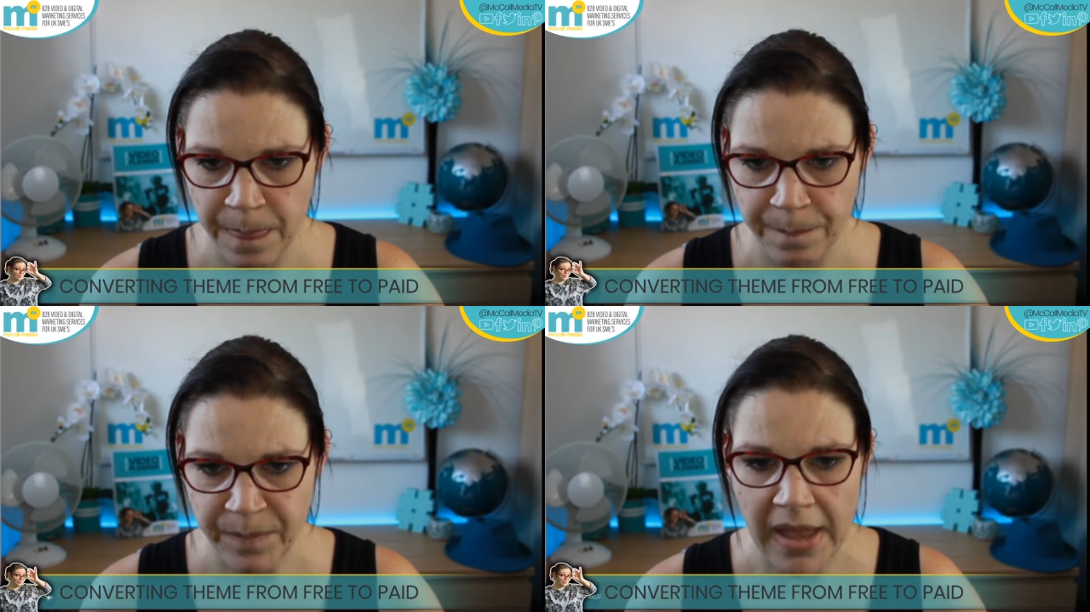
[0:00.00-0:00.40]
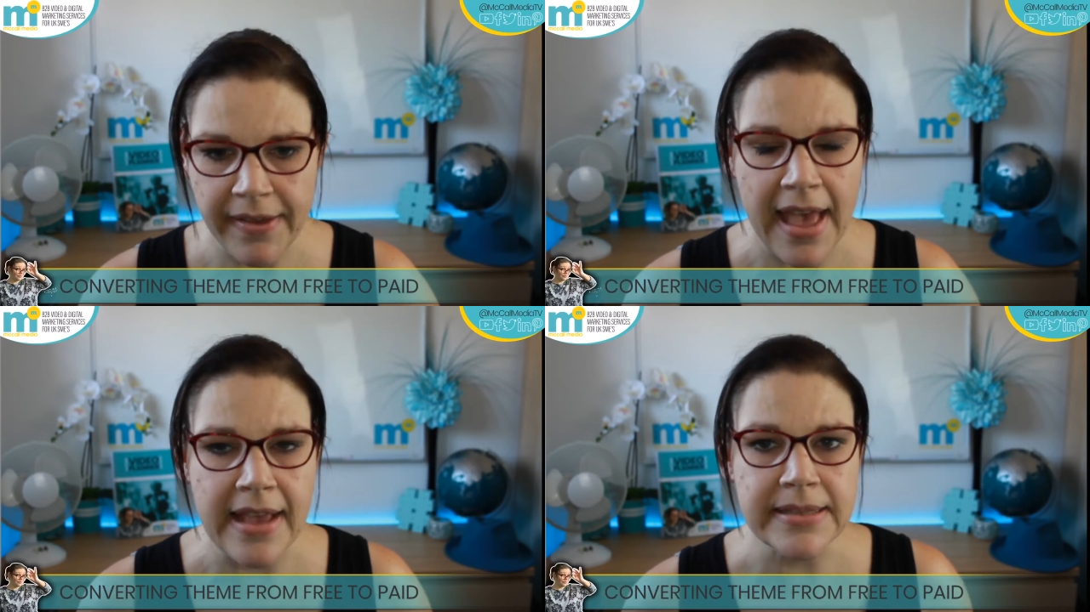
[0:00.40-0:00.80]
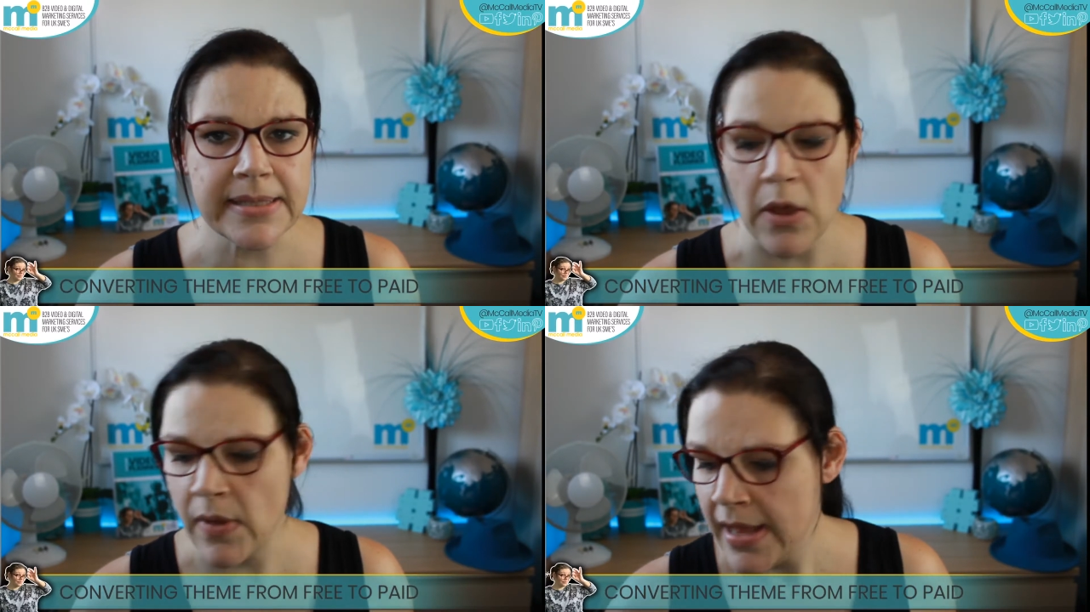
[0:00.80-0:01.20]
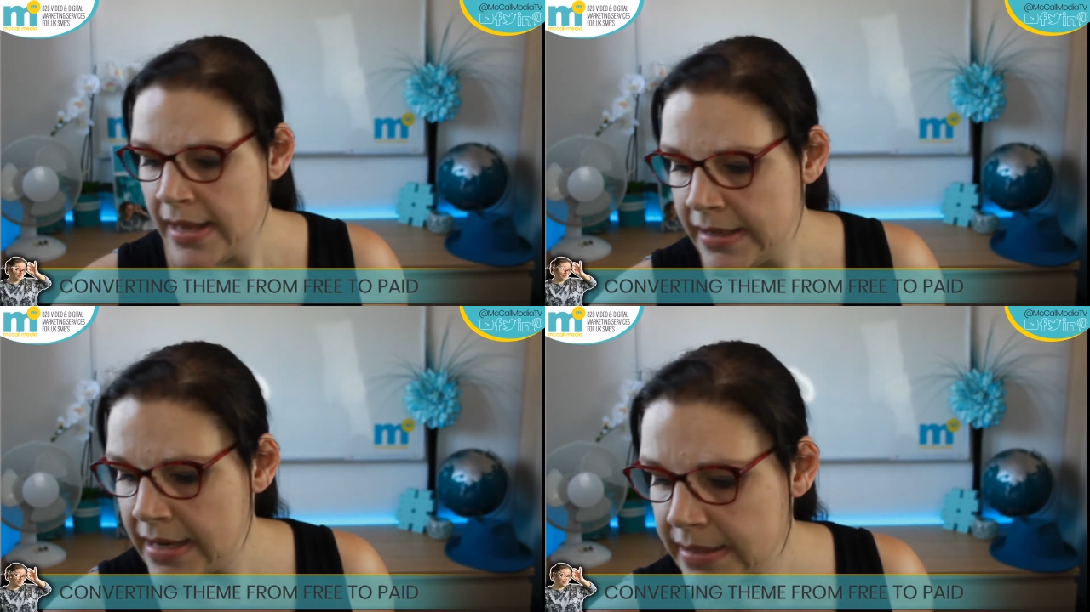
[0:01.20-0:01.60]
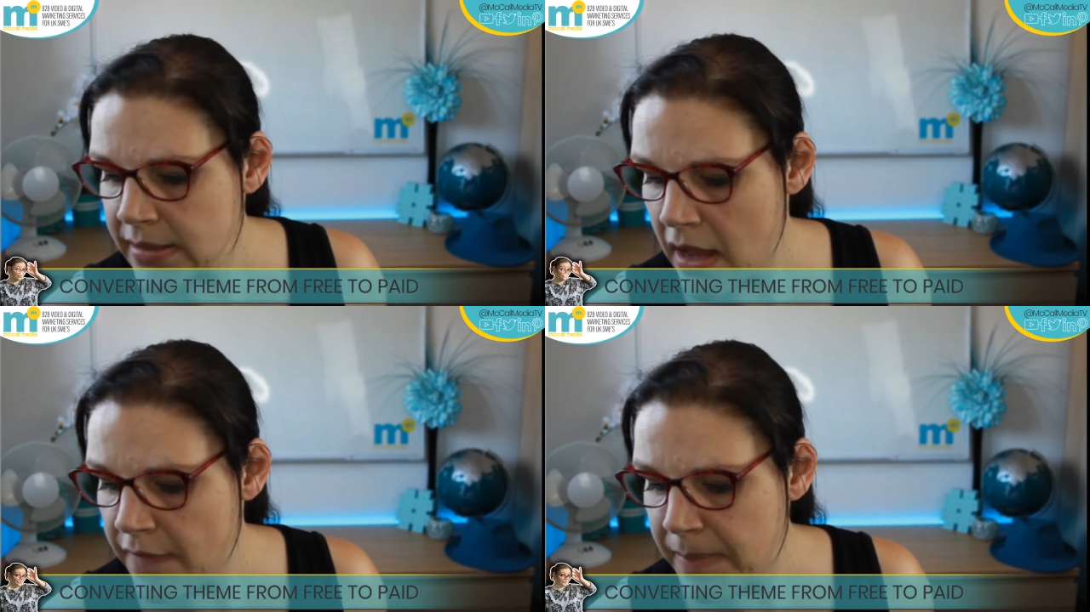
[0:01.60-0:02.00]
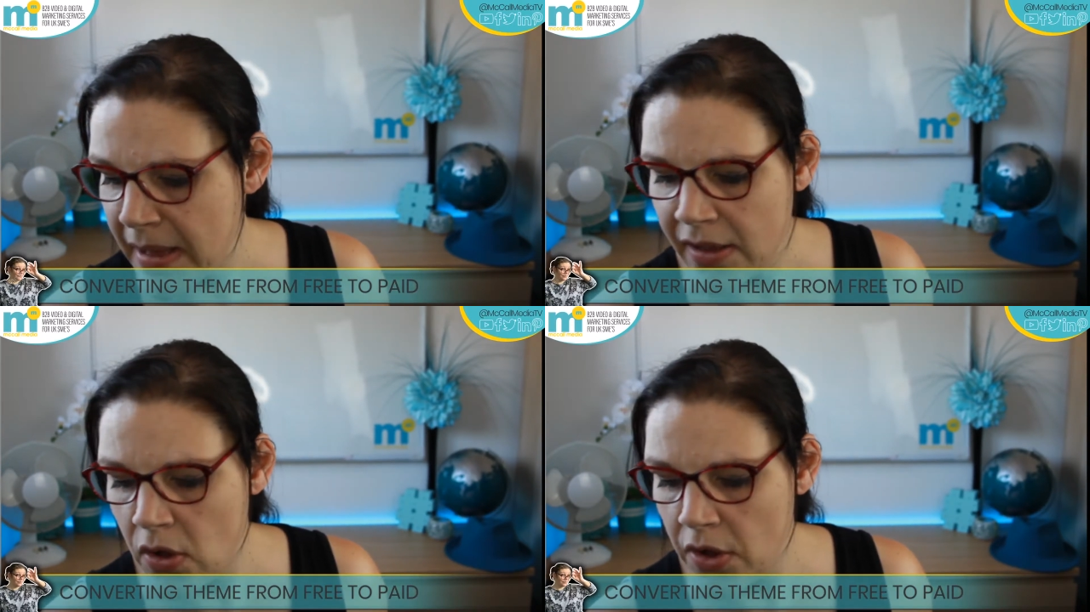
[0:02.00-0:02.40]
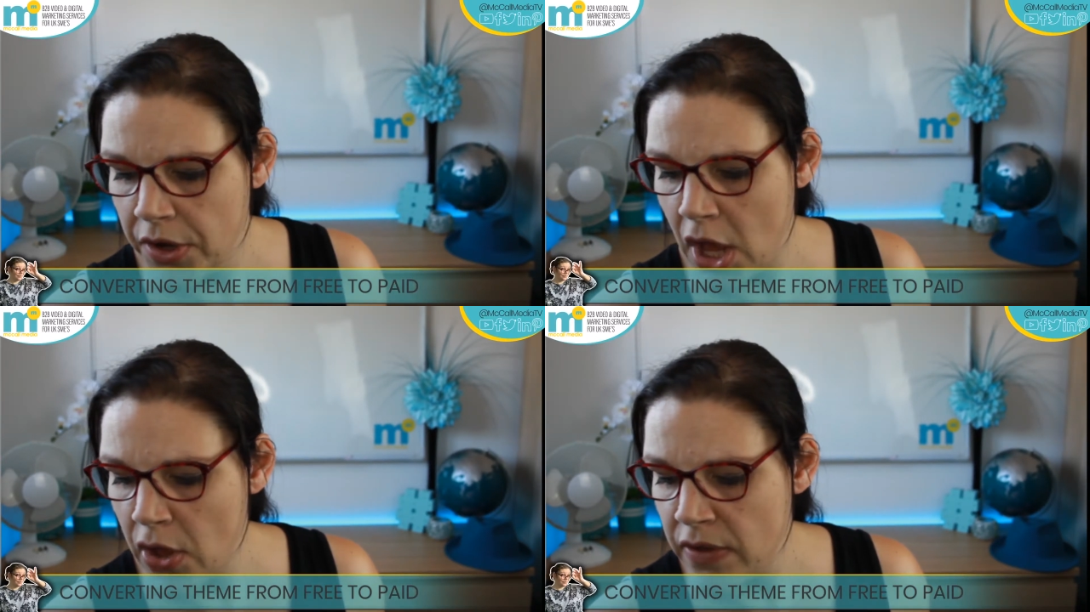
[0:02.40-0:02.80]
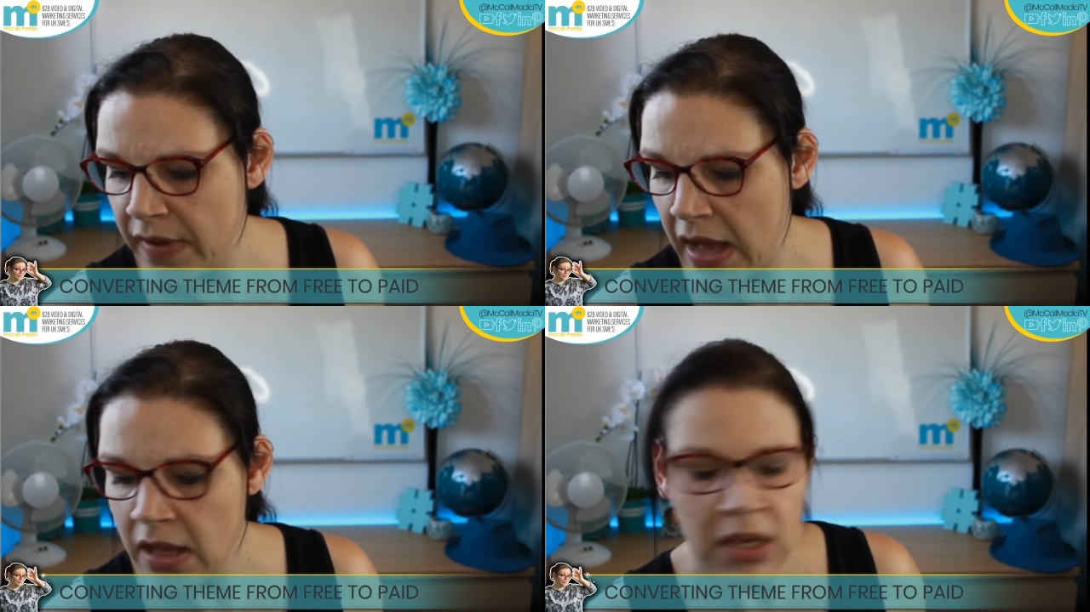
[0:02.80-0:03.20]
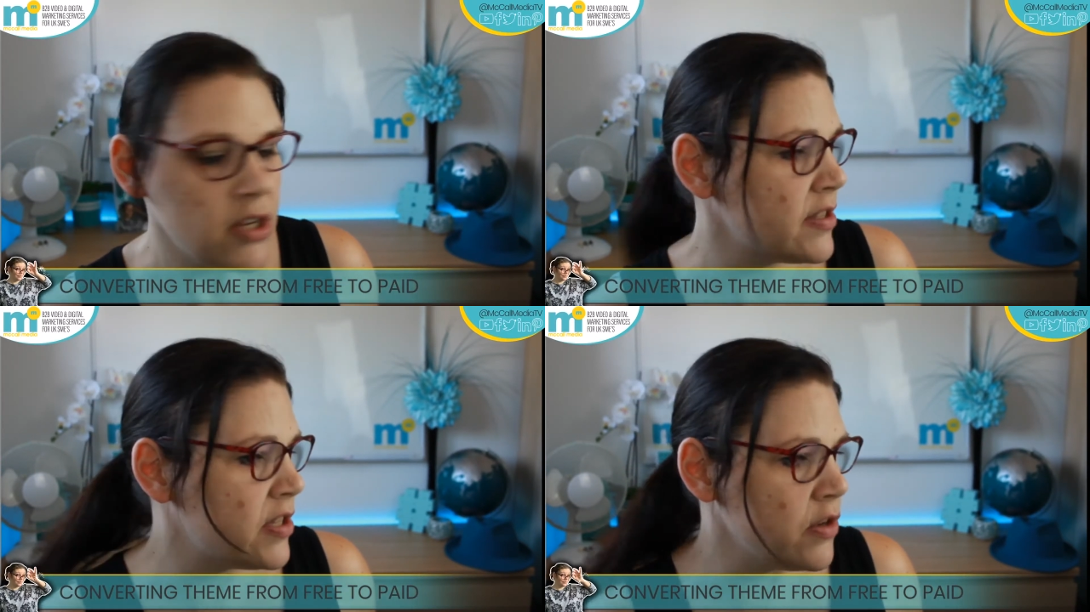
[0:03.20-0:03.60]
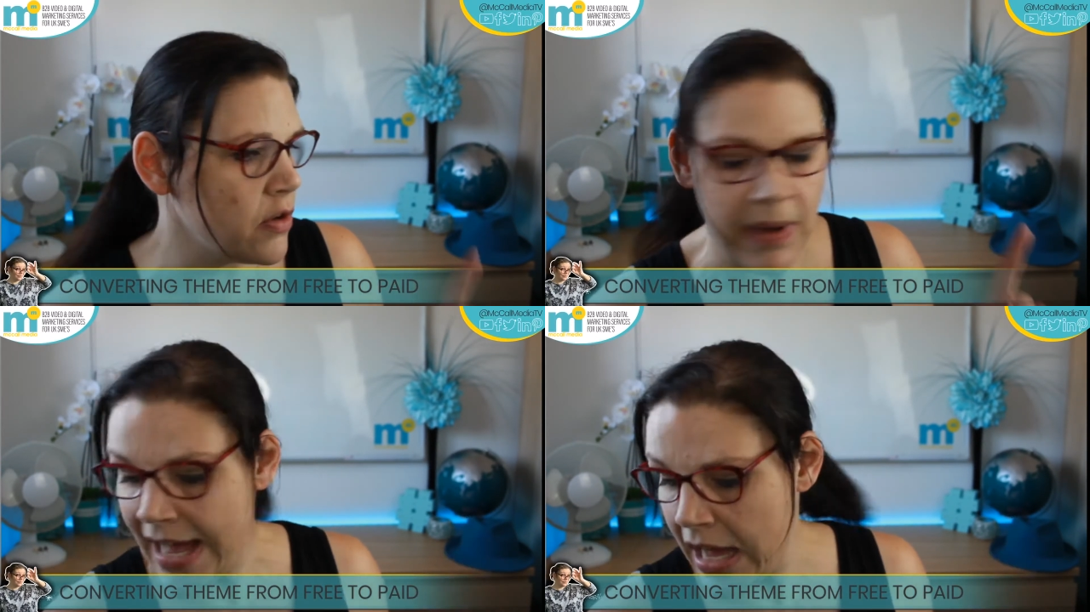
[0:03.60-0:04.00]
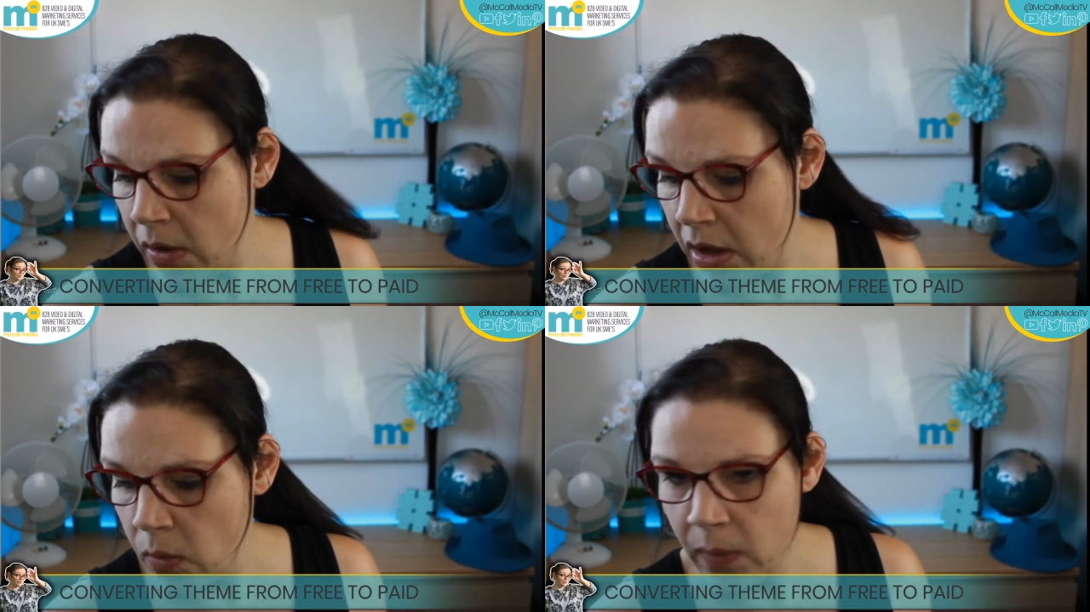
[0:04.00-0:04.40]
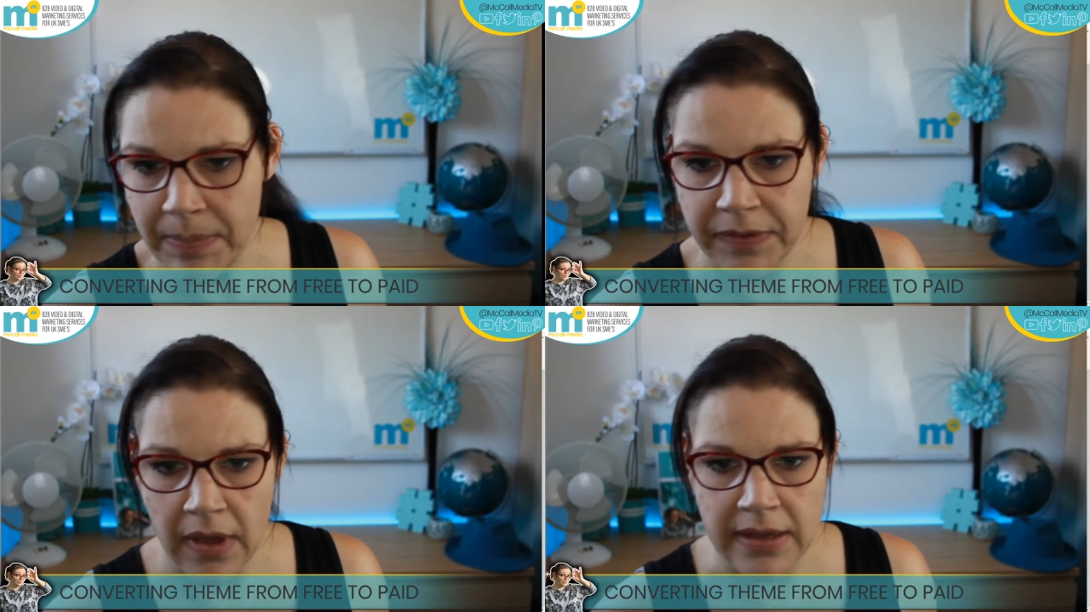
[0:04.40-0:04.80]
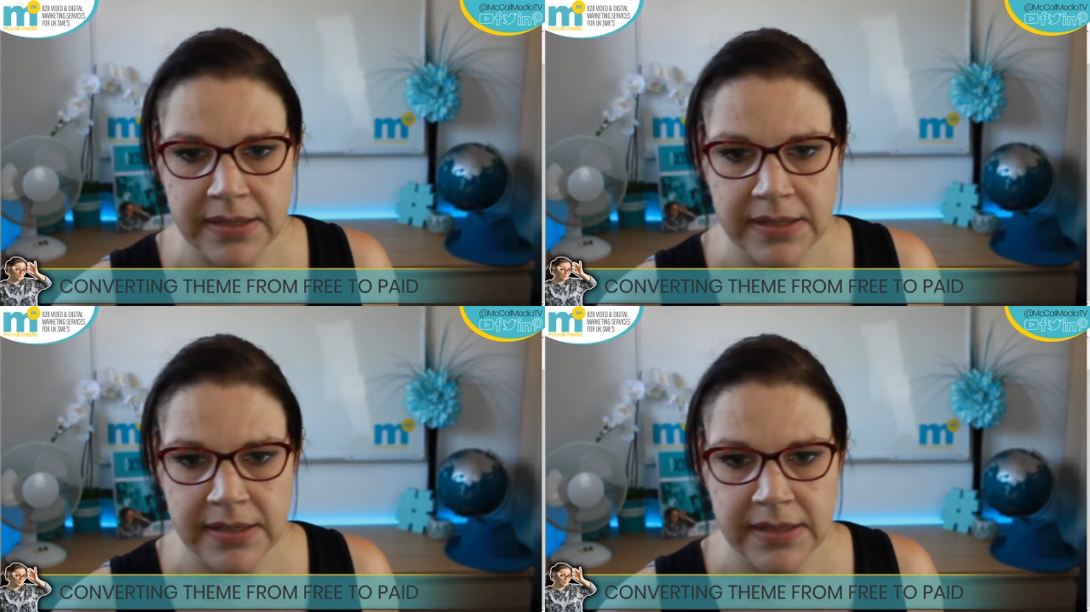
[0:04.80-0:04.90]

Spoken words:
Okay, so let's dive back on over to our website.